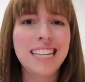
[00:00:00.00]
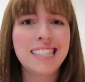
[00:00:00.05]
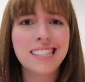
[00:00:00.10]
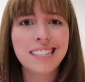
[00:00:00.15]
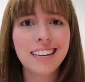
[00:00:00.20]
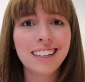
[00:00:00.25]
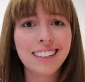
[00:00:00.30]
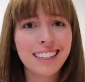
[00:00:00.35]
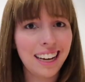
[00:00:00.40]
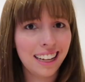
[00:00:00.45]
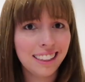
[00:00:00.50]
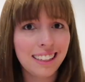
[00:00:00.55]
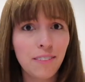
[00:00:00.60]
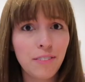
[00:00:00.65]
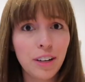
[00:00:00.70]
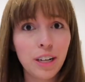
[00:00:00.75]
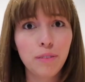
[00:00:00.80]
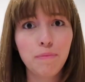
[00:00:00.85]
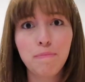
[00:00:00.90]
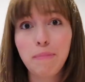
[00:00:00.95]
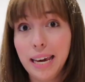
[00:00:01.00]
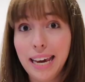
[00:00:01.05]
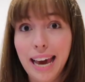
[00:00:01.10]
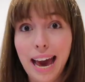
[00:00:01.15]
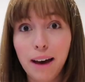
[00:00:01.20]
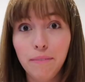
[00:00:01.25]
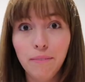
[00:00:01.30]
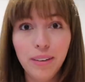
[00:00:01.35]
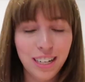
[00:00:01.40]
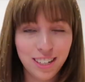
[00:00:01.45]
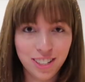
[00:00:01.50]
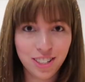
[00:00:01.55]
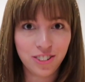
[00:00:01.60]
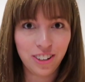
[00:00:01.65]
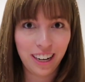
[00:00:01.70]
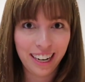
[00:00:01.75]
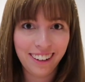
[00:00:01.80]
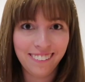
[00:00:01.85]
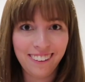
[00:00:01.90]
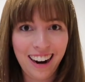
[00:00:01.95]
It's nearly 11 p.m. in
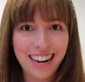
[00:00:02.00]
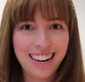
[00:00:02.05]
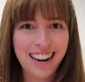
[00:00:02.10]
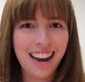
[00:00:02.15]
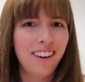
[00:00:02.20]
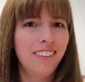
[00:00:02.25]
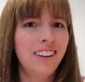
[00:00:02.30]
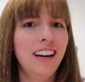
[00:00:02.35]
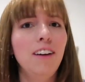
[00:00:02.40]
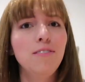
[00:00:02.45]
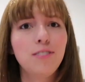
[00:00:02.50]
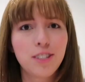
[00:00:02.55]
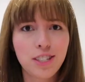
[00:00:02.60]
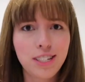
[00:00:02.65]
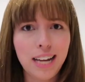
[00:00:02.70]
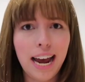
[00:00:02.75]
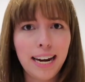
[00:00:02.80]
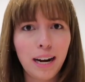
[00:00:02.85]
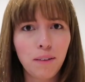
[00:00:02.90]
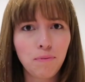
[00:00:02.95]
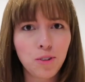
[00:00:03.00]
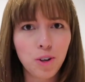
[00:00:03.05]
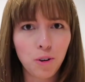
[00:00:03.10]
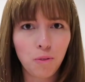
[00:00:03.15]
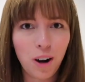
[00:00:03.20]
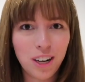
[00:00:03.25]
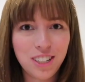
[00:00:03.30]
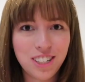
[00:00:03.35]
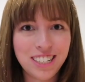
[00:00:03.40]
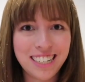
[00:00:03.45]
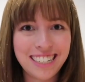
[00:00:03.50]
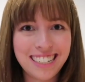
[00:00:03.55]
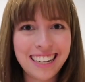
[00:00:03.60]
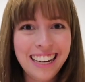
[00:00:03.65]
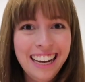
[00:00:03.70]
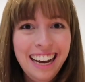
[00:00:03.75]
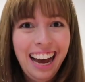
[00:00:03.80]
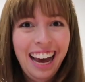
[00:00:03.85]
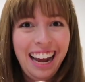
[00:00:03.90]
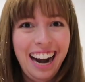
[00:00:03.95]
Australia right now and I've stayed up to watch it.
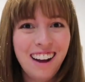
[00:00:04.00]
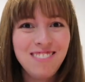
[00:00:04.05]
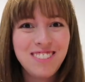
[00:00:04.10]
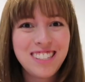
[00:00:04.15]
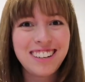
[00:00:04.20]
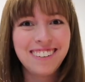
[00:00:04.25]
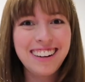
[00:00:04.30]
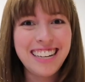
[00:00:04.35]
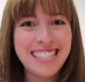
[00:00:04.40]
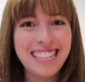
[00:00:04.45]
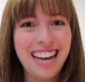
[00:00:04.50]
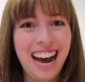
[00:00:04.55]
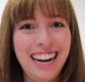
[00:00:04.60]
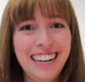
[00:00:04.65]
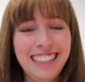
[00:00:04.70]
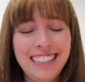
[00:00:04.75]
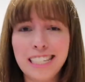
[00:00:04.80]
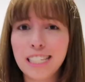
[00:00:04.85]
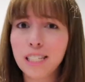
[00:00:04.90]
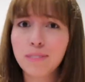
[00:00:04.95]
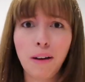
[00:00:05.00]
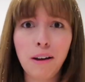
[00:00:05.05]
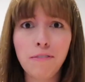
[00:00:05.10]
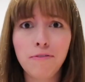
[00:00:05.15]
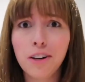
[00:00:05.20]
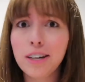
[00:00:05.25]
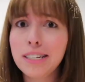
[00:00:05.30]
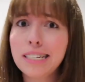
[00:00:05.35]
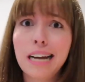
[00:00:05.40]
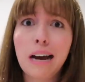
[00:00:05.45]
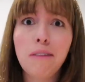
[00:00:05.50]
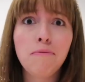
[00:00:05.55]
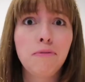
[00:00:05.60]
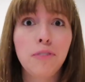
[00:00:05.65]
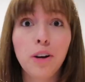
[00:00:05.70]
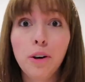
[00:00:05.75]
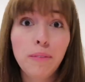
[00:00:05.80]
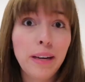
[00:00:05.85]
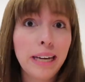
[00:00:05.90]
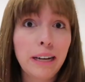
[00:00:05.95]
And I'm so excited. This is my first time
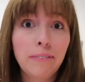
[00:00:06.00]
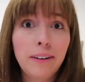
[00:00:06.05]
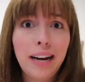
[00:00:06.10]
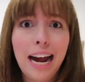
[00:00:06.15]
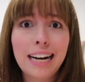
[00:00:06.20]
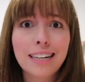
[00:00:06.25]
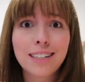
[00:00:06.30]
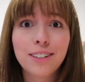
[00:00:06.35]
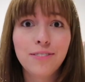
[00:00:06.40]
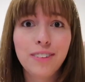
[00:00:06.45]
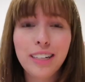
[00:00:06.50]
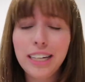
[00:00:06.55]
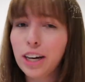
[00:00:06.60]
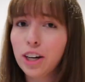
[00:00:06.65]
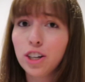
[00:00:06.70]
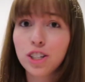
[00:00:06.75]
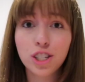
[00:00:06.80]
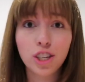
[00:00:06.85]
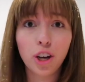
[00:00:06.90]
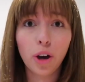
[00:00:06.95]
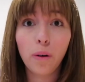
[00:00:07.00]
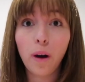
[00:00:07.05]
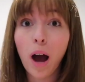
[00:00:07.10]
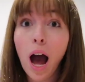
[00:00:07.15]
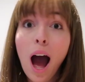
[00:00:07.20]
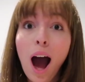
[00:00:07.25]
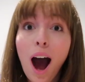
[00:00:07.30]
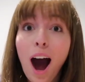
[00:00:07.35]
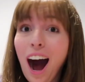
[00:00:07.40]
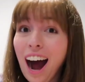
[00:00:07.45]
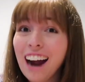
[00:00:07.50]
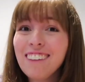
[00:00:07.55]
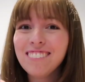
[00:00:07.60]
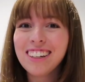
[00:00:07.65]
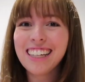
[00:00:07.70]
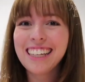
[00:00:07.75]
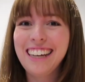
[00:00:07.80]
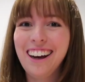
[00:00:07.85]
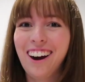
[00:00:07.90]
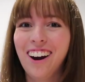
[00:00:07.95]
filming a reaction video, so I'm
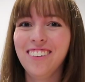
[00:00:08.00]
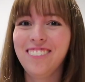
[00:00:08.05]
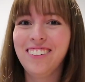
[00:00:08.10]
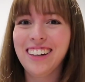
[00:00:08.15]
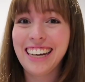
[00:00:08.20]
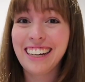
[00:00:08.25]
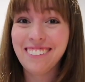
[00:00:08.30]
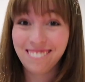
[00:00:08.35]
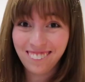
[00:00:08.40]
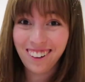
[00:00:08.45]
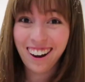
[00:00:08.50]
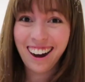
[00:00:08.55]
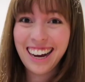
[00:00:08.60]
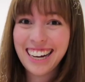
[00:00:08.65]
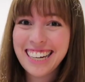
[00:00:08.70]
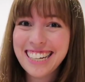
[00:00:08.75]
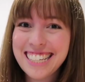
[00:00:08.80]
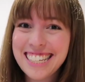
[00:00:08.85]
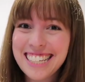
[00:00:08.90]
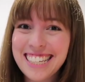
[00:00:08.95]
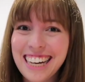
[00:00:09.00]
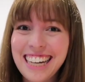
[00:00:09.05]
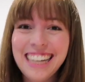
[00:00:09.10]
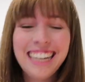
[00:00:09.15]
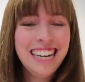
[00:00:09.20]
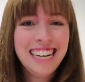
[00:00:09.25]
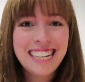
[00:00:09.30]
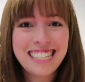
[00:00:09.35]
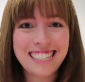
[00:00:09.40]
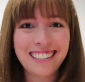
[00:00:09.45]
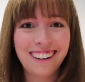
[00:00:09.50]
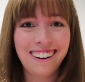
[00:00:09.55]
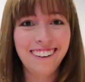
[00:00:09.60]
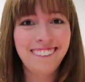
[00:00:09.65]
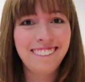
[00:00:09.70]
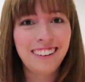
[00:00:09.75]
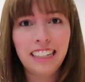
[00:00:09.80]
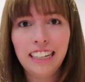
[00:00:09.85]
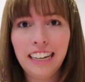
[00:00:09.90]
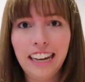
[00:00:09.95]
really hoping it works.
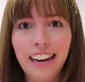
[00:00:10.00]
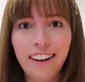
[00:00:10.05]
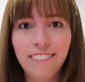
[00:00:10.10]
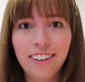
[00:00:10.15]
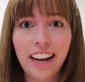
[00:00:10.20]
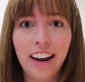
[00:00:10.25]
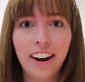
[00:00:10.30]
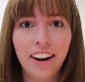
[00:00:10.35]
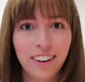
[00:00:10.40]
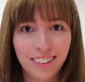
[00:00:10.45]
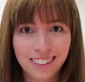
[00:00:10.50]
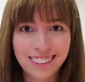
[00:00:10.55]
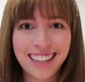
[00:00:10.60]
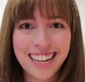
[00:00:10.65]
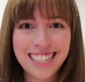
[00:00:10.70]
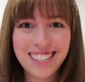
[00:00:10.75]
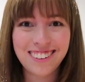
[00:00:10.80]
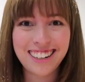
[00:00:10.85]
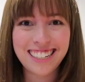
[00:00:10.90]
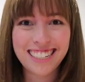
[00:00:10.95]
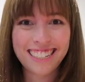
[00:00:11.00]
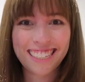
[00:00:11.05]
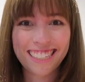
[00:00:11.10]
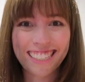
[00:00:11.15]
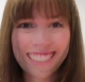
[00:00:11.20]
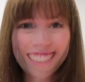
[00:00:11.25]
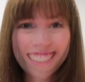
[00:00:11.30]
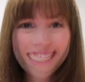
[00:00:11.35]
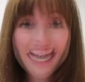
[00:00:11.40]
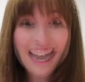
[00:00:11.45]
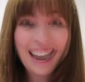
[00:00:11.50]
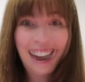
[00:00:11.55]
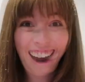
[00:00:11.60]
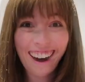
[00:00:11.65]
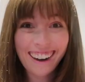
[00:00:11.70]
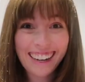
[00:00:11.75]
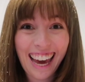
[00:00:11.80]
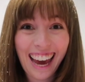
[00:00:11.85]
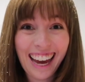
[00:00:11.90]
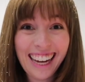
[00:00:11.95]
So, here we go. Let's watch it.
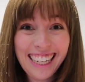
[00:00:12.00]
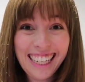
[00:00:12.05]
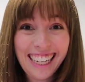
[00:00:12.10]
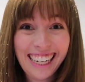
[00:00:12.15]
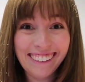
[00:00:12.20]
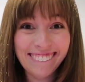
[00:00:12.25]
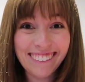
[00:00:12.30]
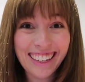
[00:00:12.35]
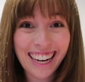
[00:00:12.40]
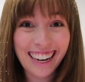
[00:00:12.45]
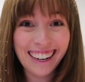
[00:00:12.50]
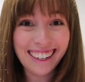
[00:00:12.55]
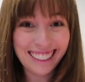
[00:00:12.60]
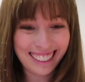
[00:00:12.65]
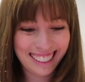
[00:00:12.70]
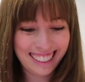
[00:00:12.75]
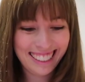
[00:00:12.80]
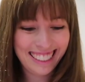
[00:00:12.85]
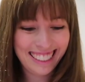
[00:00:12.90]
Okay, here we go.